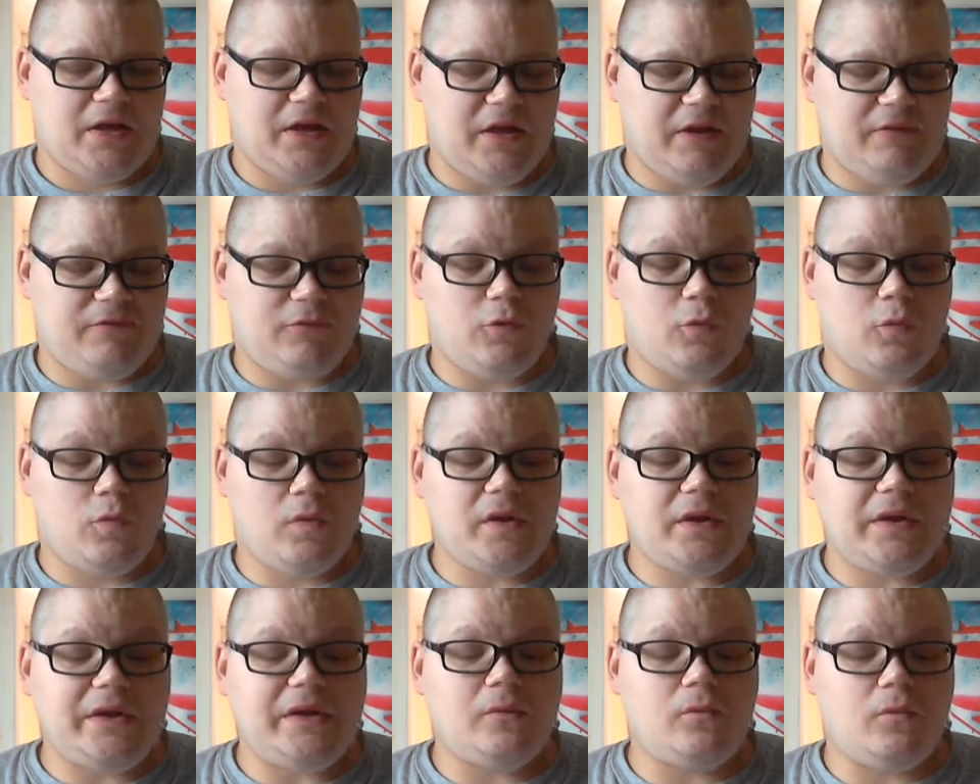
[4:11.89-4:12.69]
If you
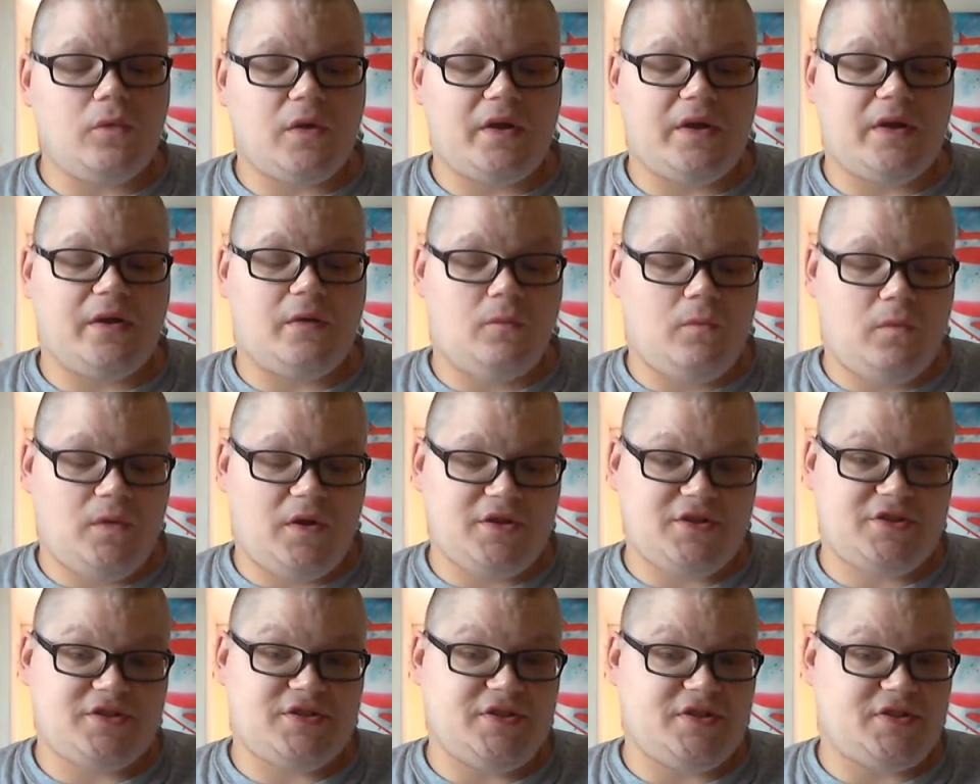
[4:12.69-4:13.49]
really want to
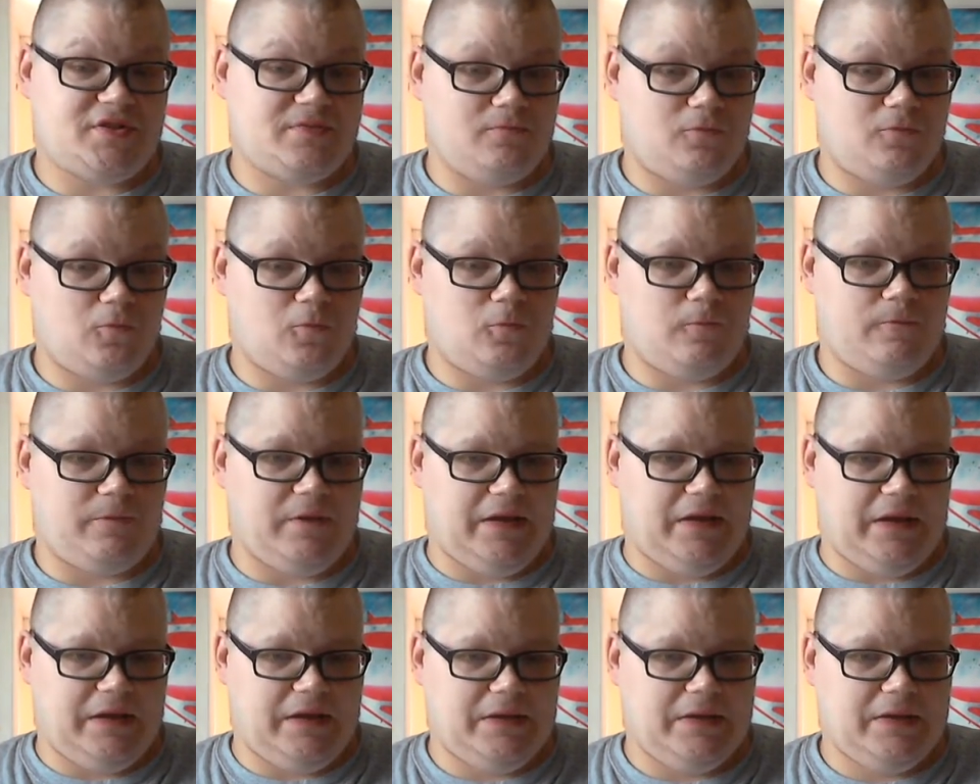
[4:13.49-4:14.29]
watch this
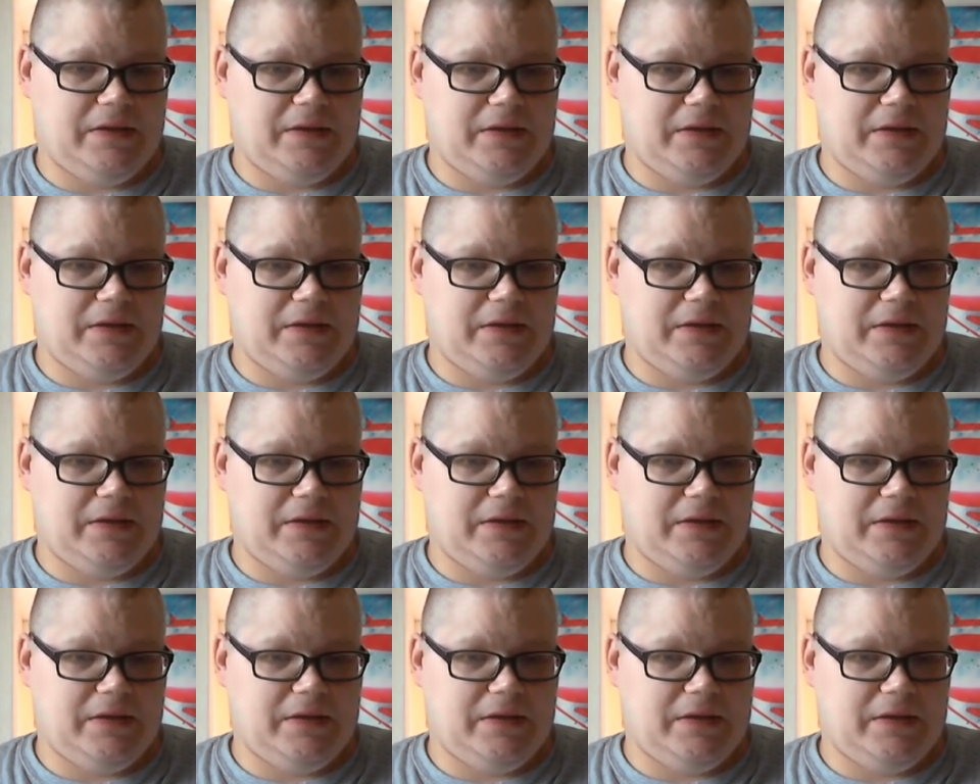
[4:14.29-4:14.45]
movie,